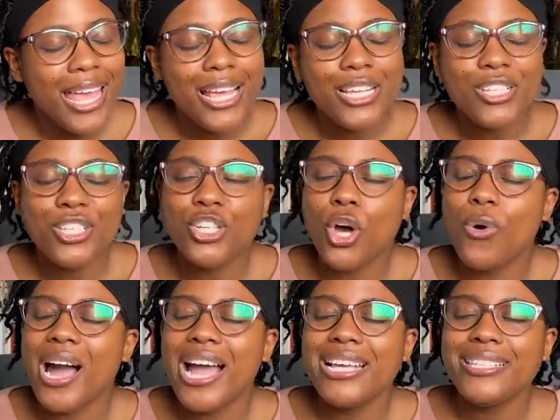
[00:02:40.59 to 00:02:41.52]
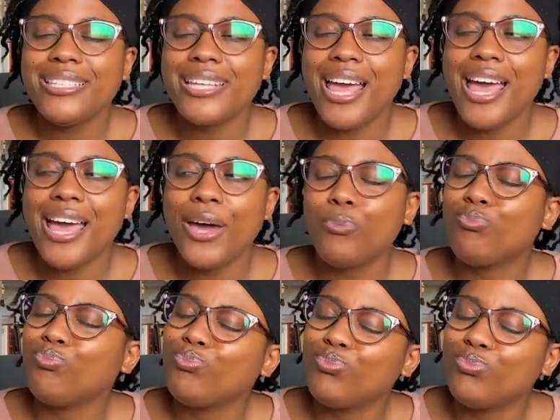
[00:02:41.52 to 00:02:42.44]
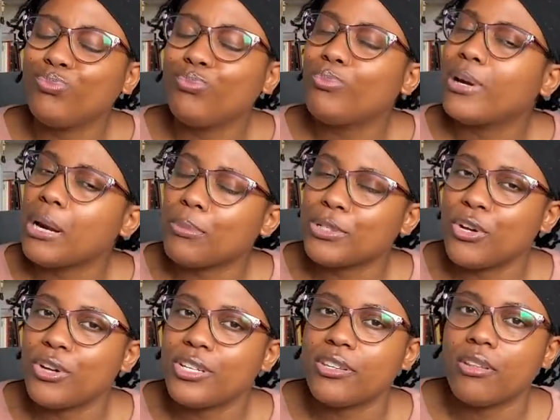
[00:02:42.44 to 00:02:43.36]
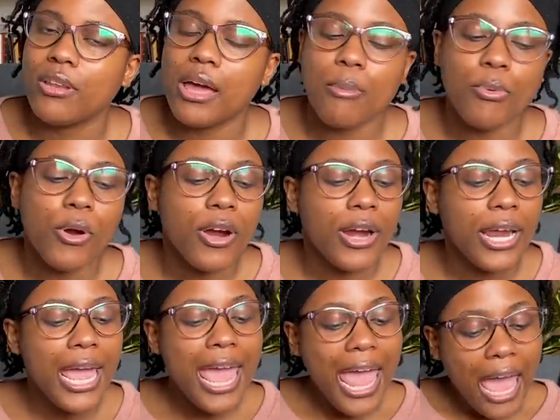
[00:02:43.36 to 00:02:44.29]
So I said, mm-mm, and I returned to the library,